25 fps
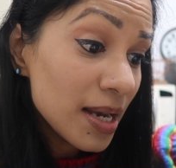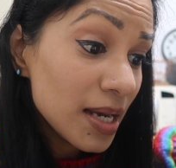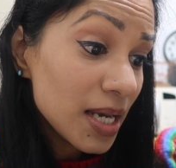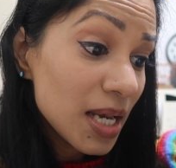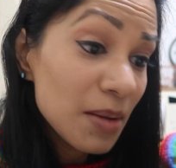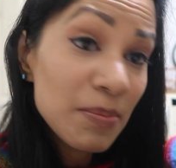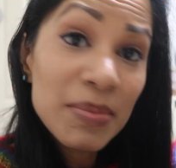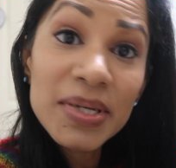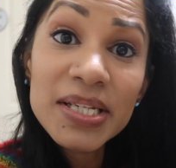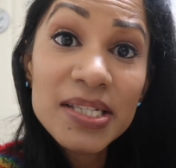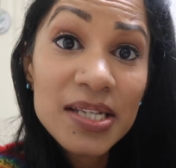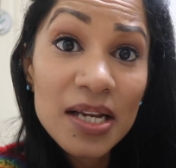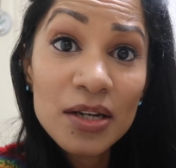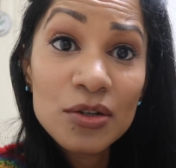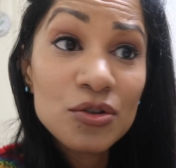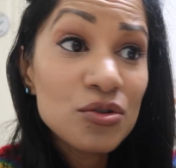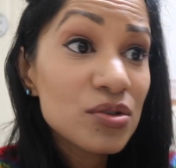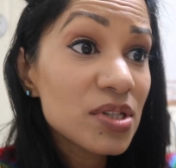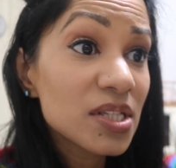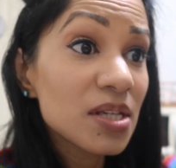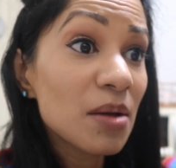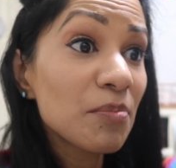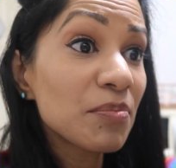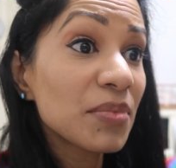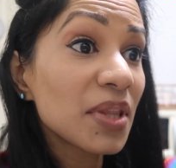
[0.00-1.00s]
Let me tell you
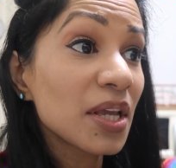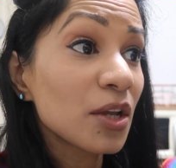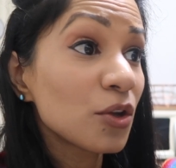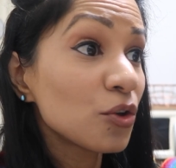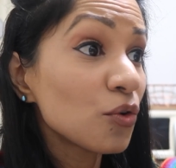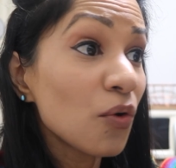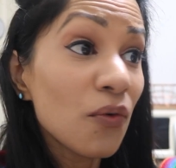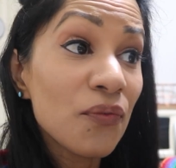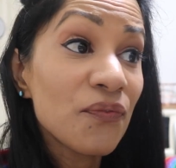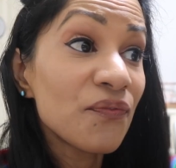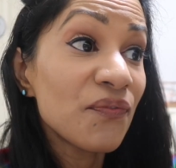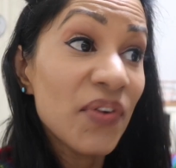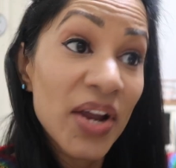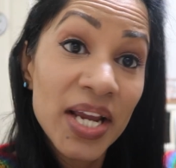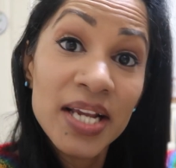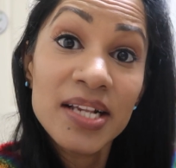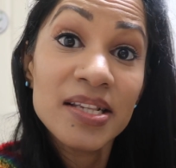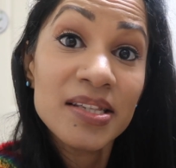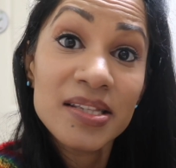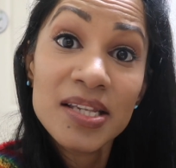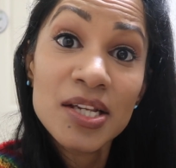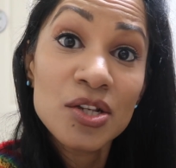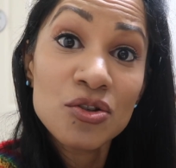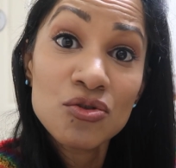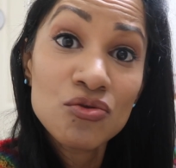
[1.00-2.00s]
something, your face
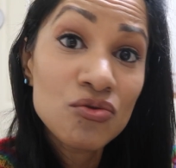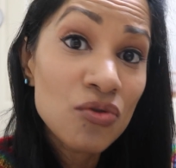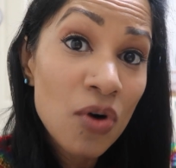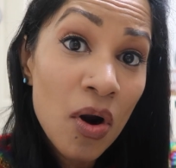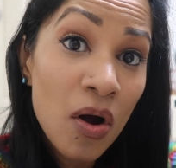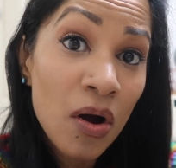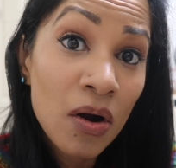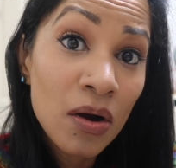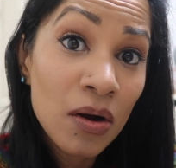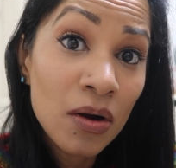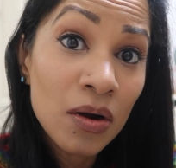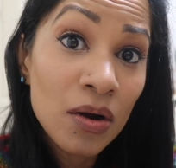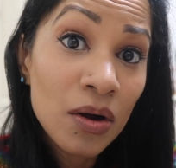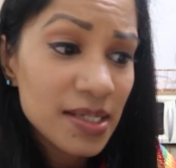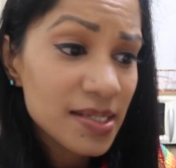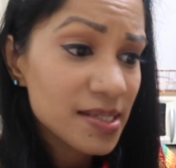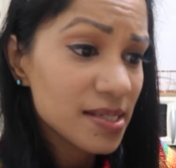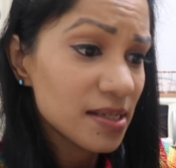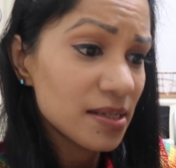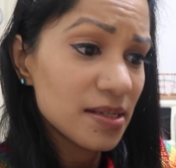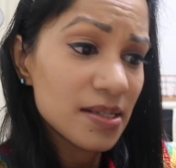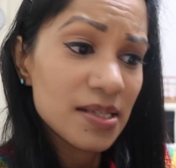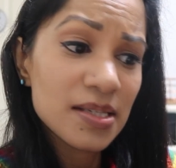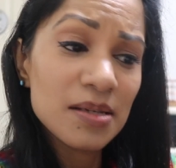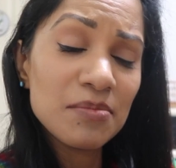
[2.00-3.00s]
is wrong.
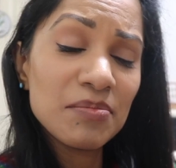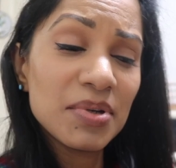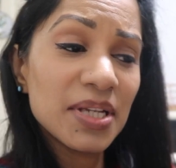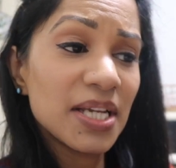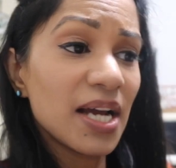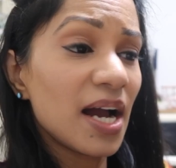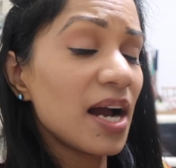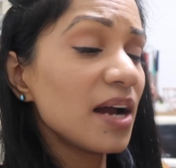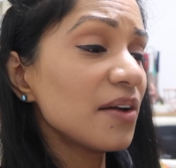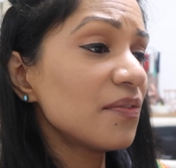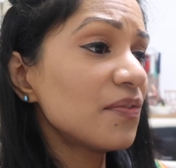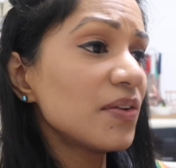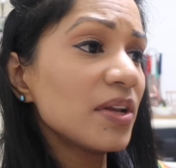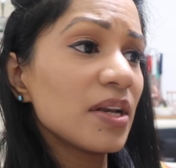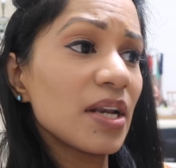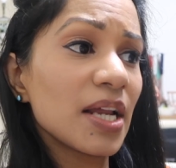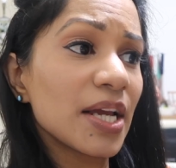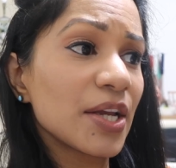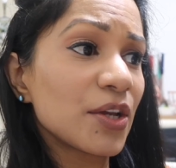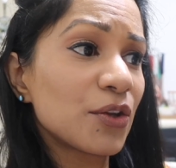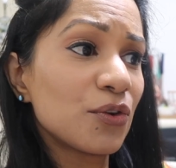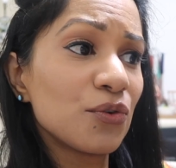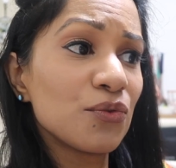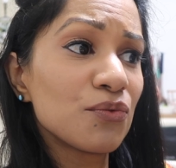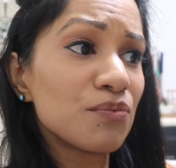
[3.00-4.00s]
Listen, Simply, I feel
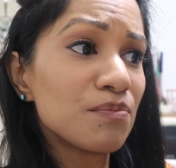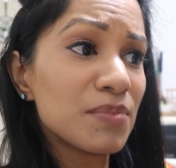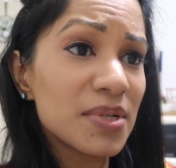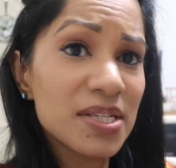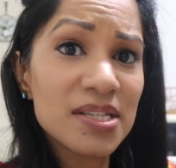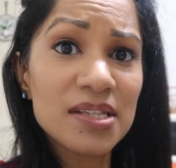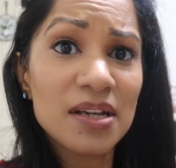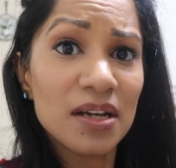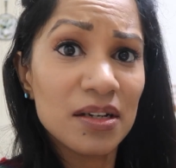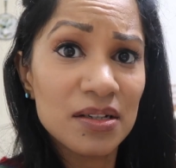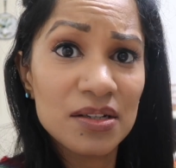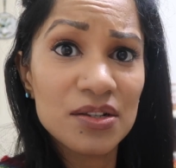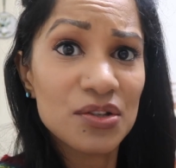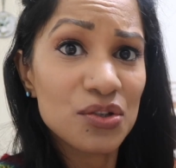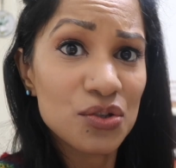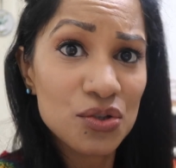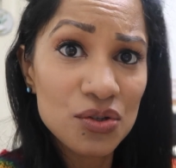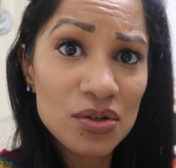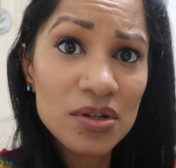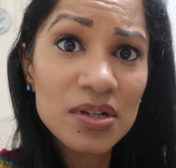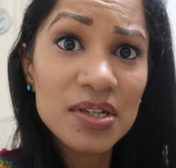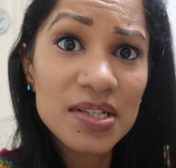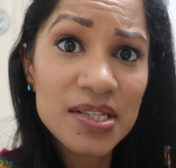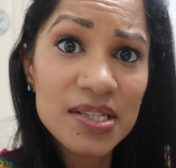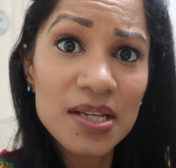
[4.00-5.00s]
like you've
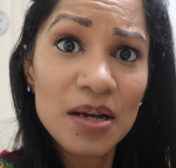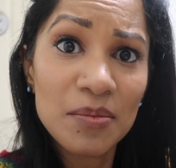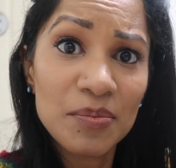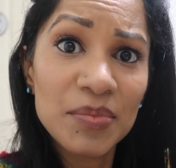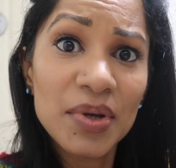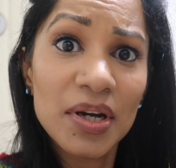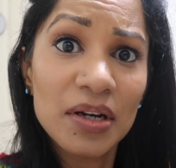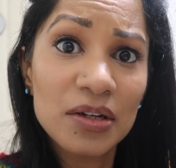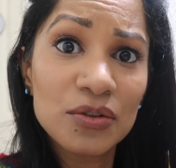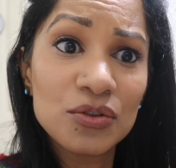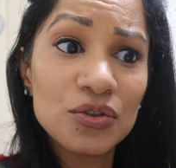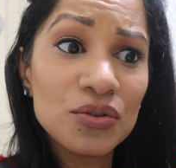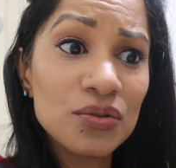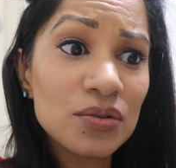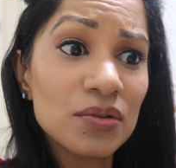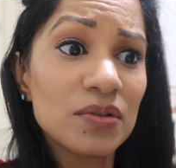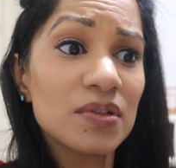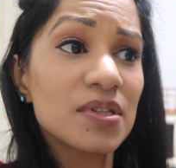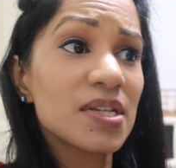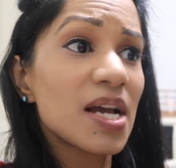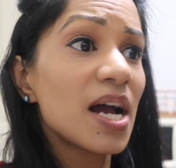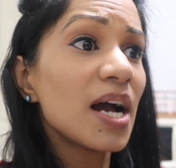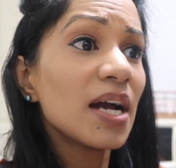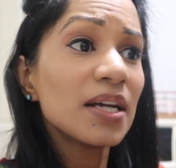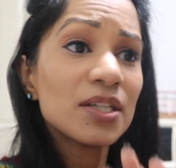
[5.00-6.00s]
misunderstood Samyang
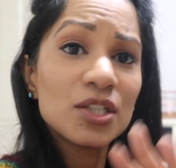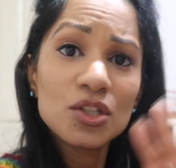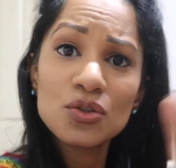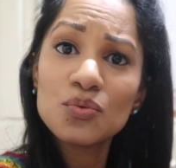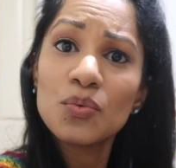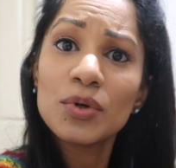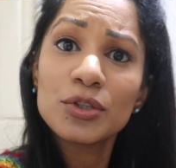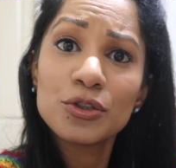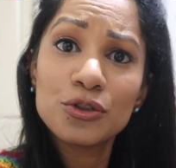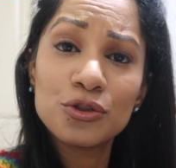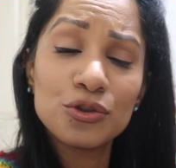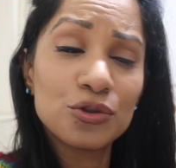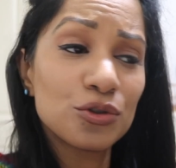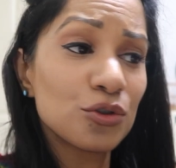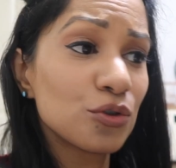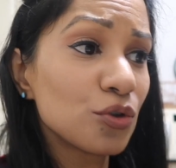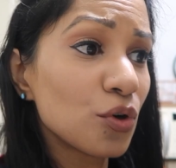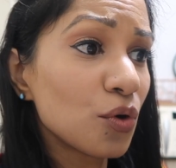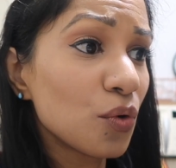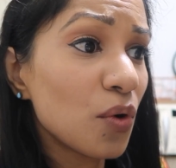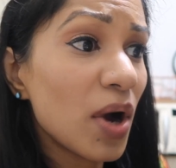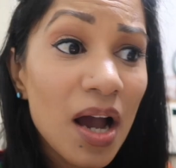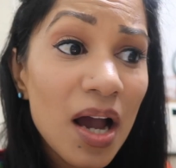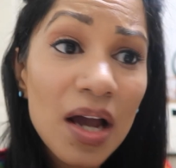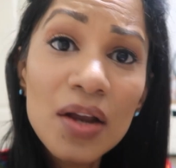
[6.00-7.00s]
noodles. I just want you to
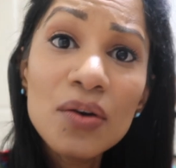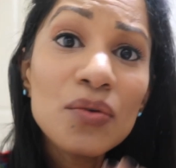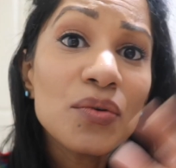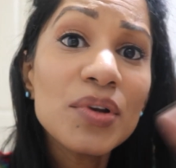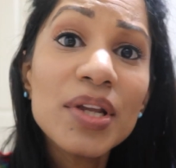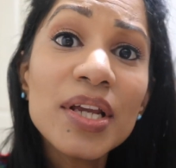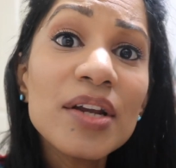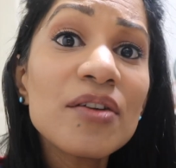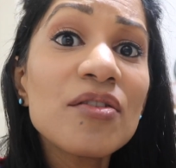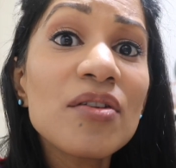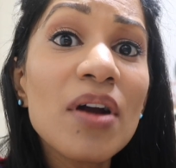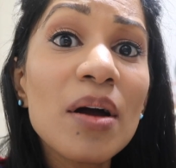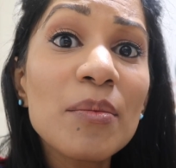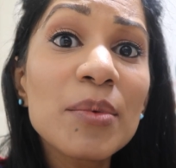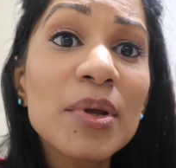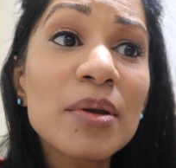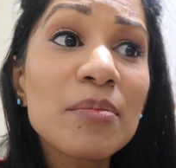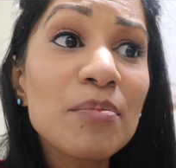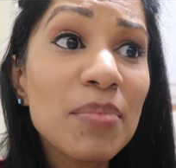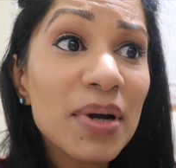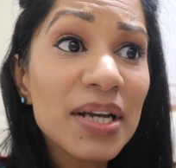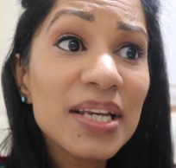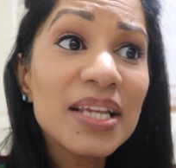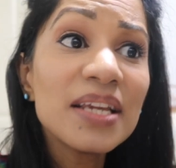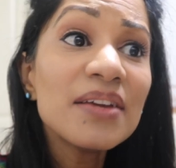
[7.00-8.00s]
know, I don't eat ramen,
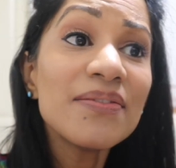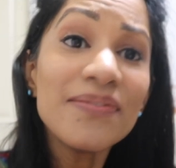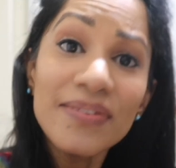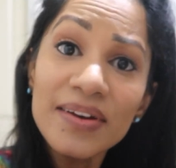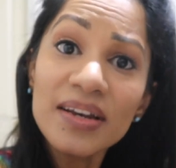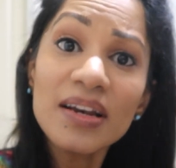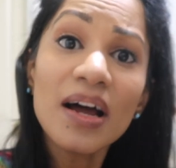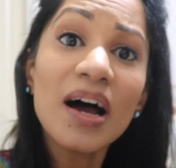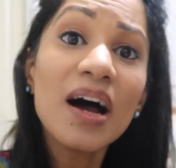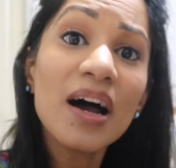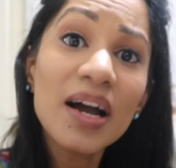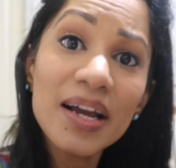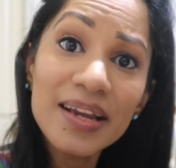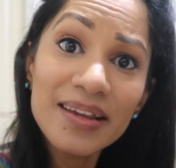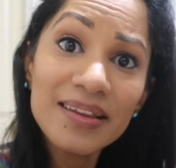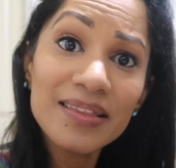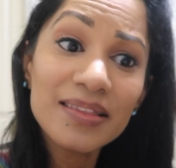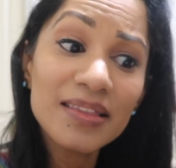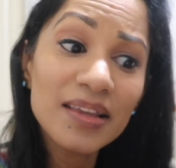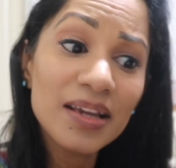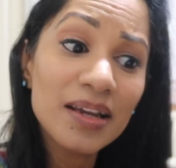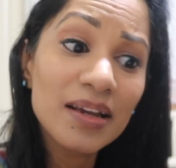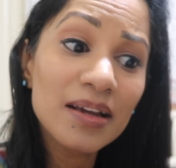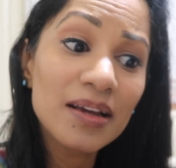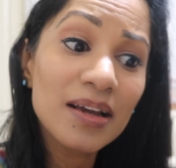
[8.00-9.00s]
but even I
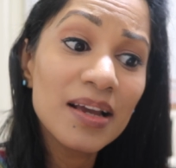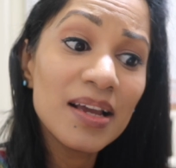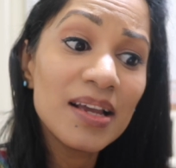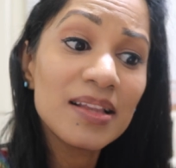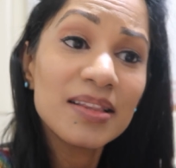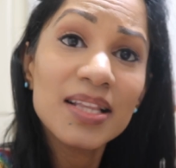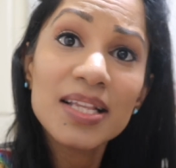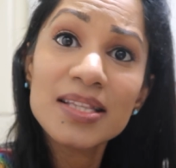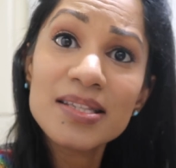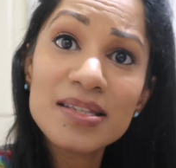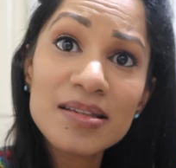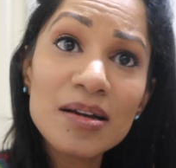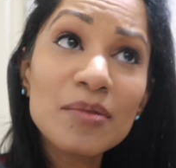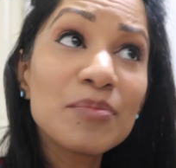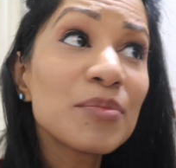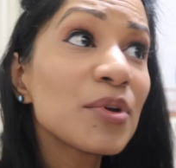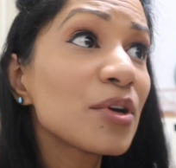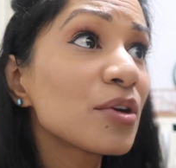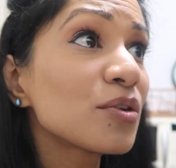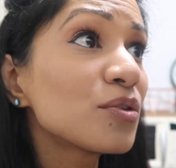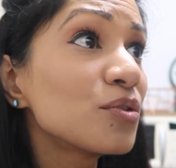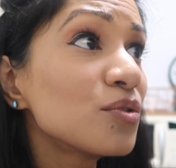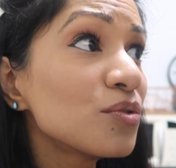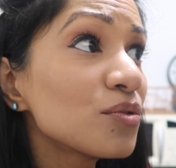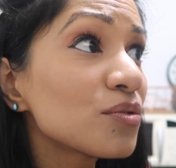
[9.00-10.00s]
think that
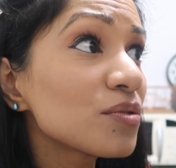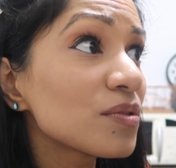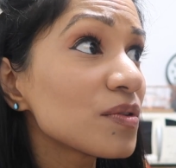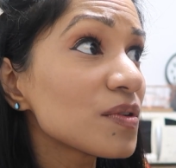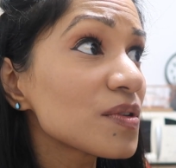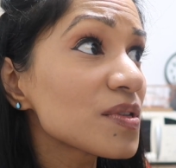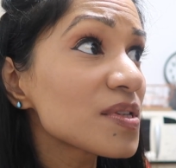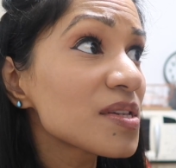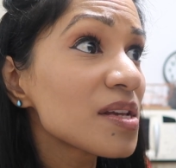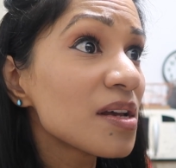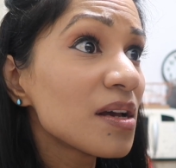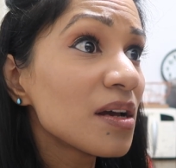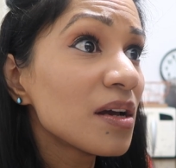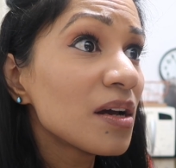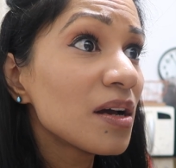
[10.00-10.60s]
Samyang noodles